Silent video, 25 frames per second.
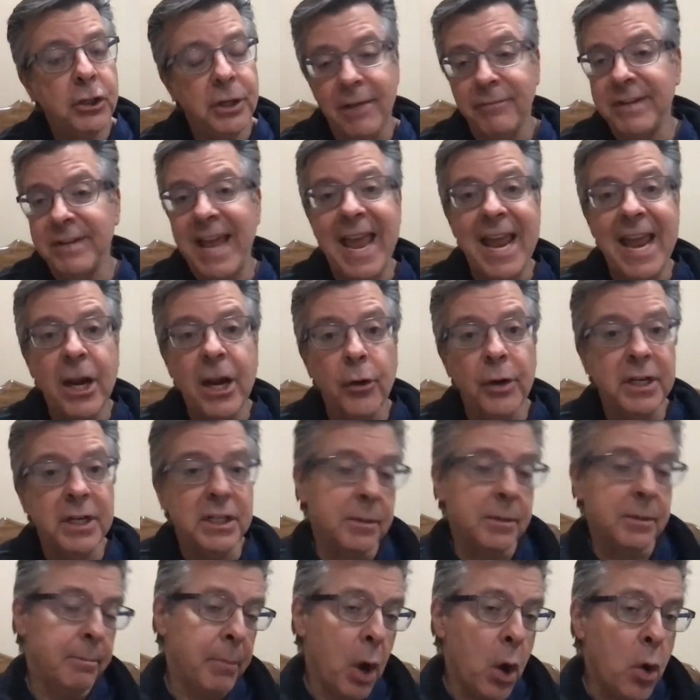and you have to anchor
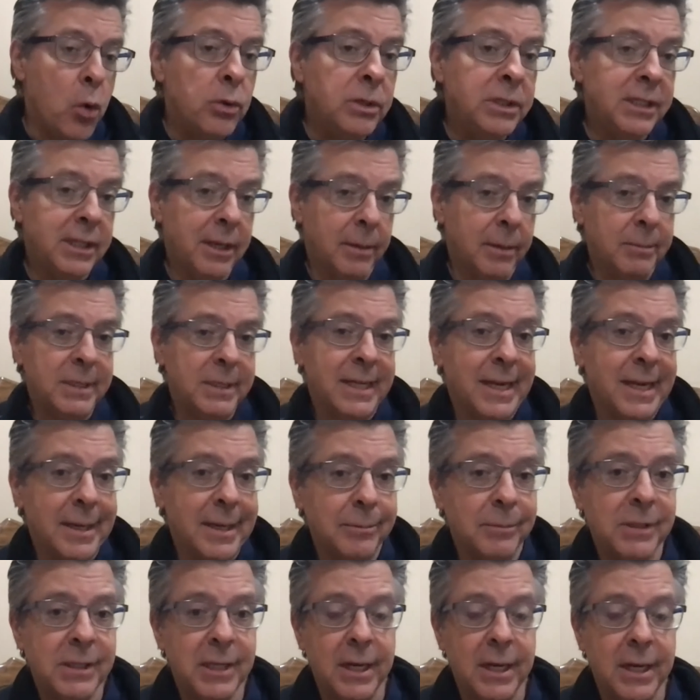it to bone
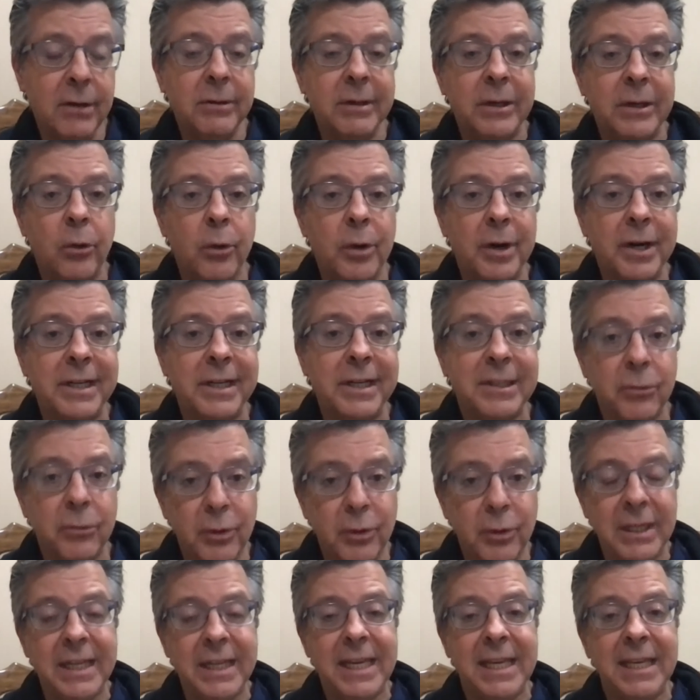sometimes. You know, in order to
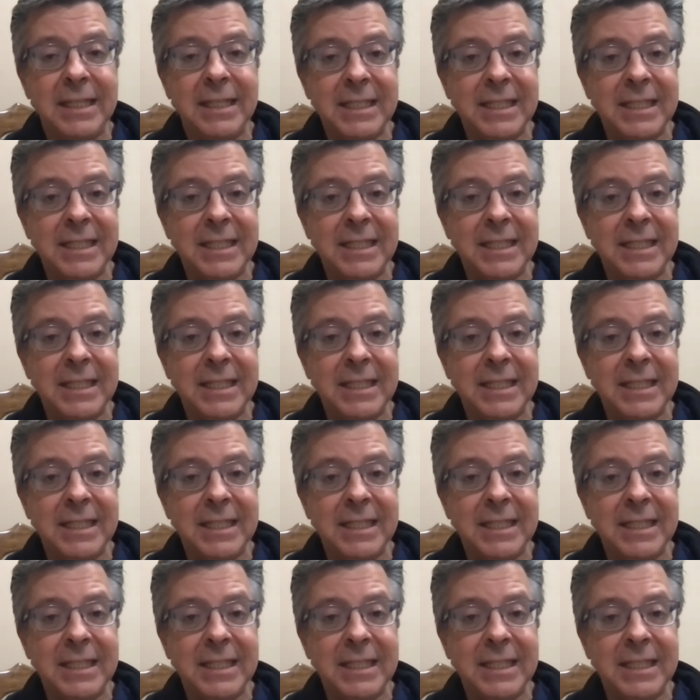really yeah,